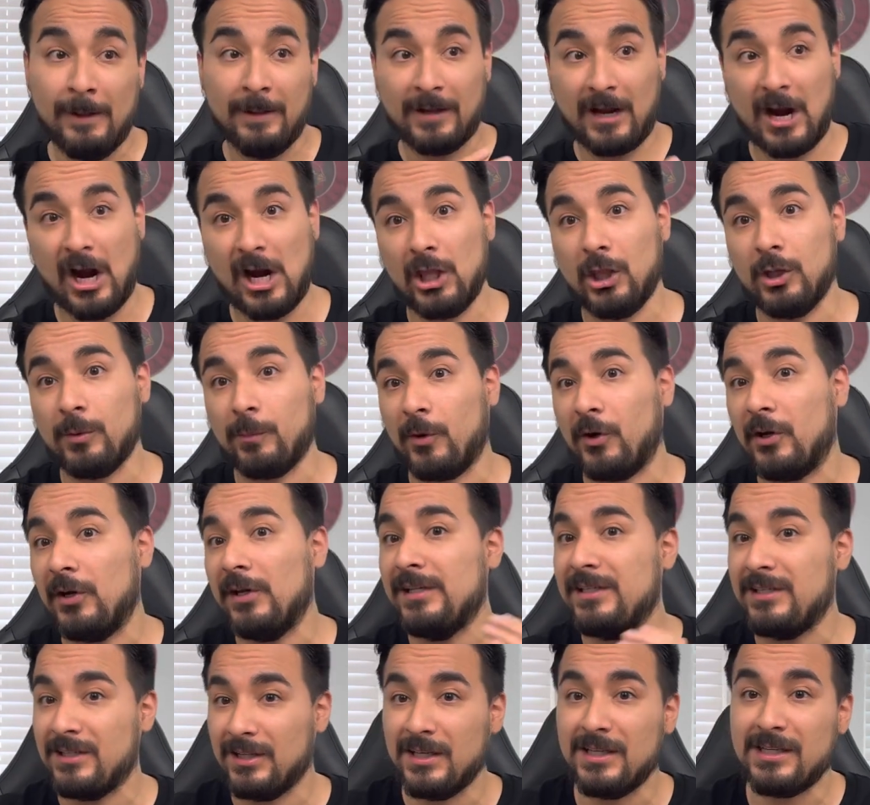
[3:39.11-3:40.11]
Kyler
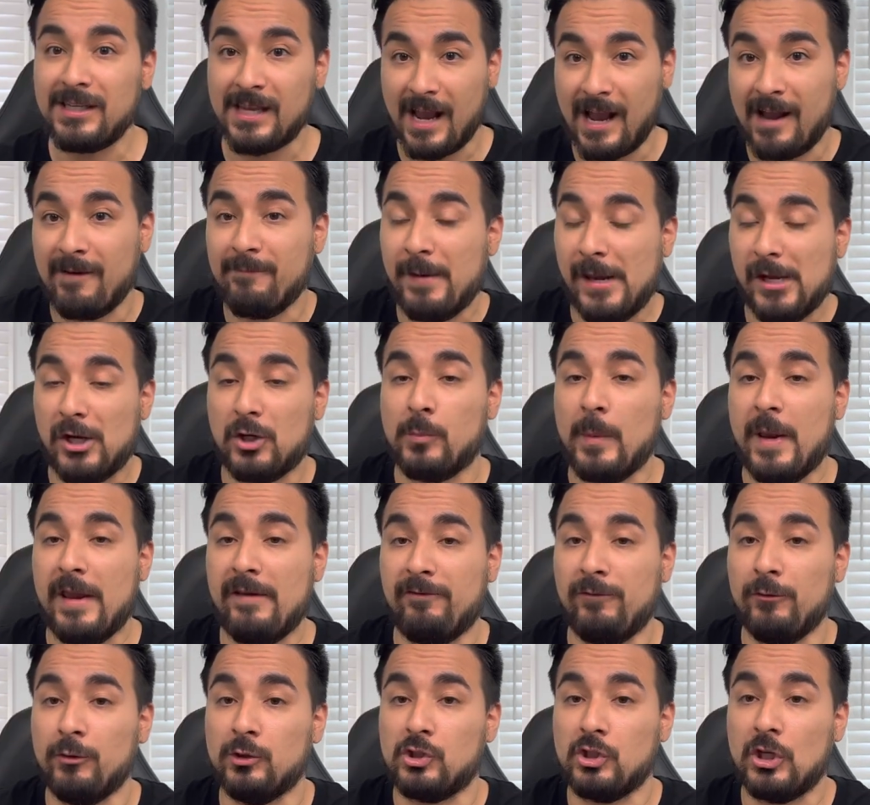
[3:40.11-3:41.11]
Murray does have Baker
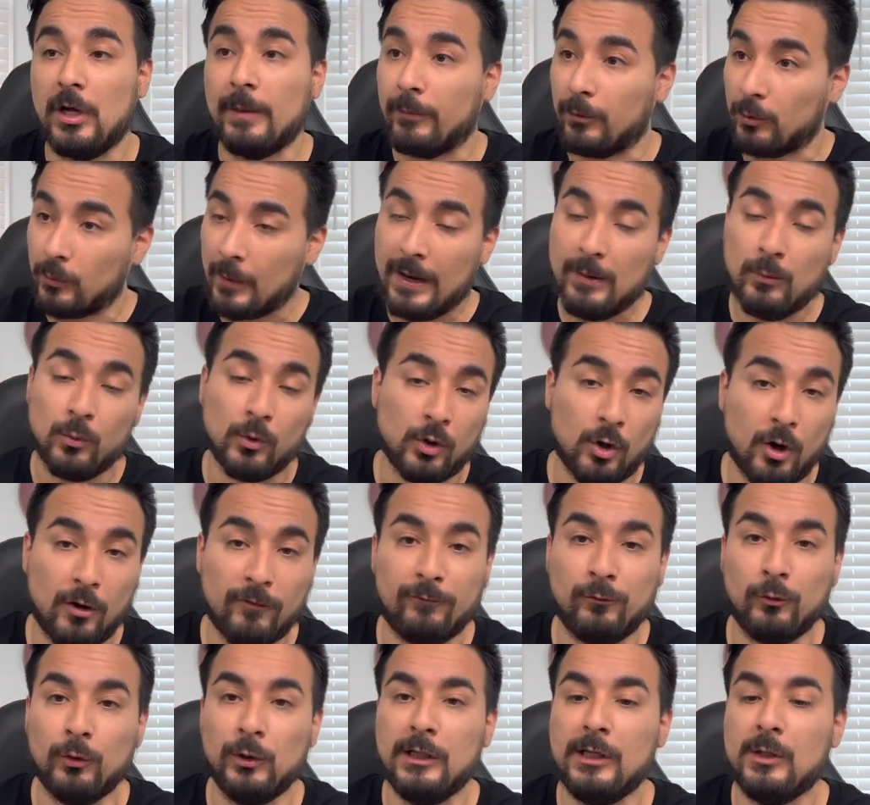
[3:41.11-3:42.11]
Mayfield's number, right? We're all
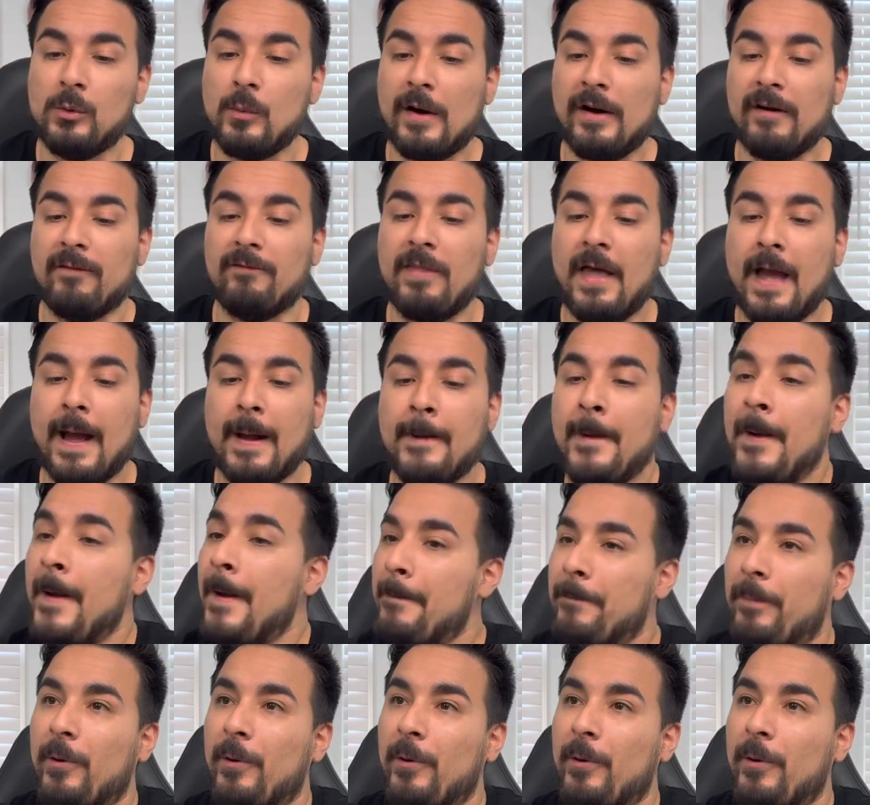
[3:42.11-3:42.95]
fully aware of that.